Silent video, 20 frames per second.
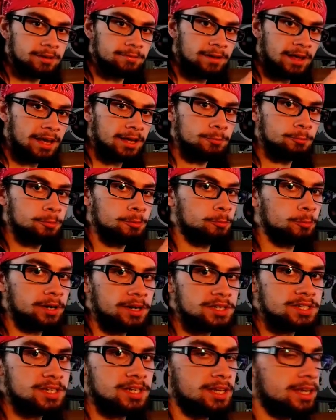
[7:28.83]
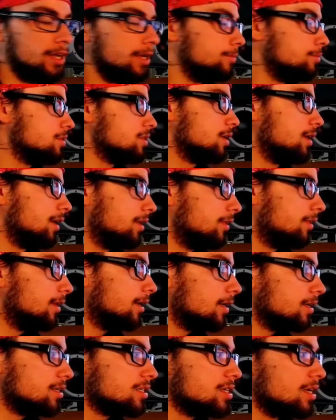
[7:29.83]
I've had with racing games like
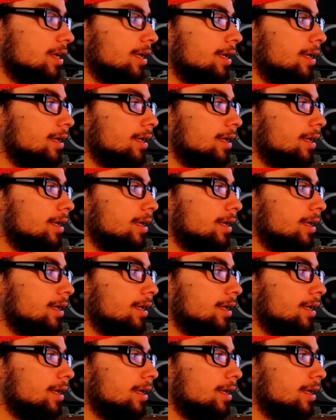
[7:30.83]
this